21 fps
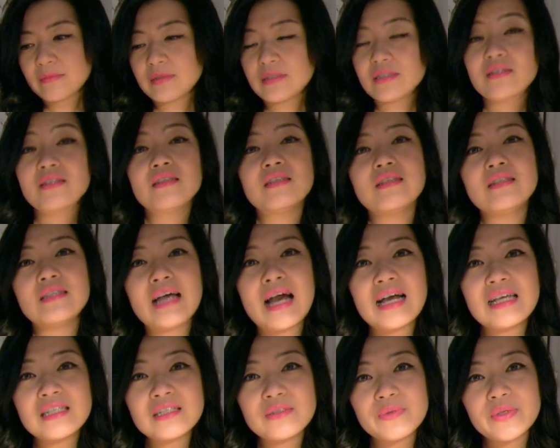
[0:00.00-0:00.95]
So the
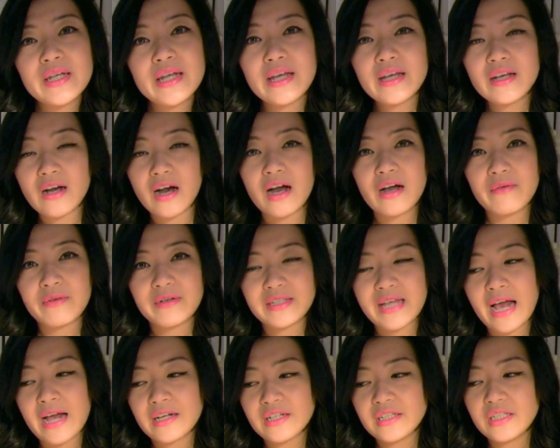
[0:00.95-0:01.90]
last one I got was
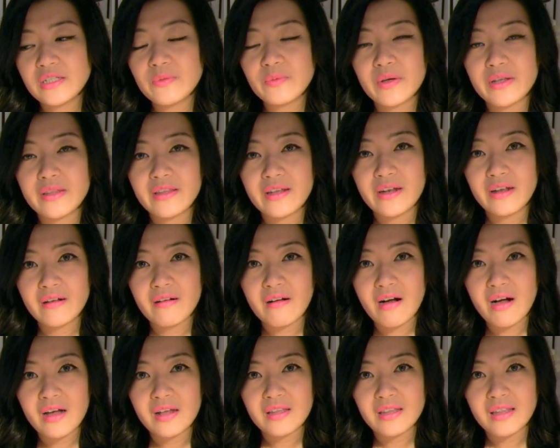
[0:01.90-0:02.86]
actually one that I
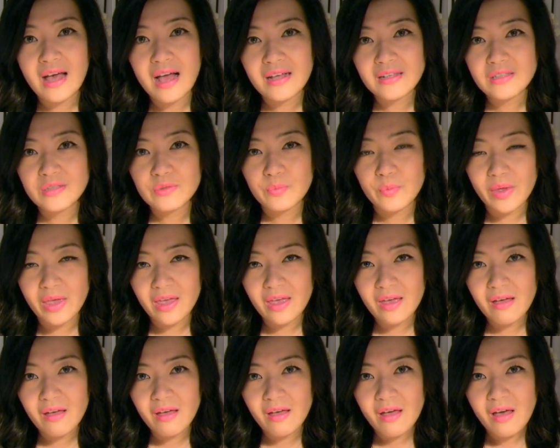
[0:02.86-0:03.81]
got last
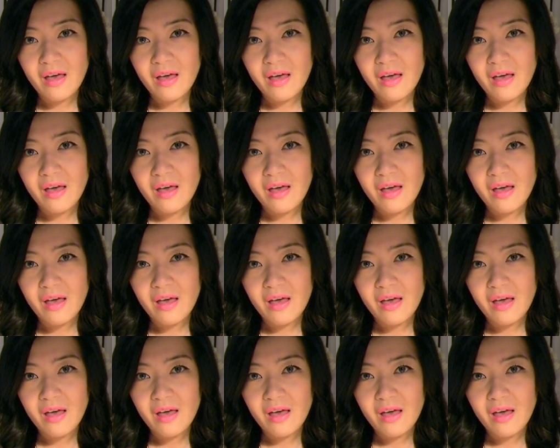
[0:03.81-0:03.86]
week.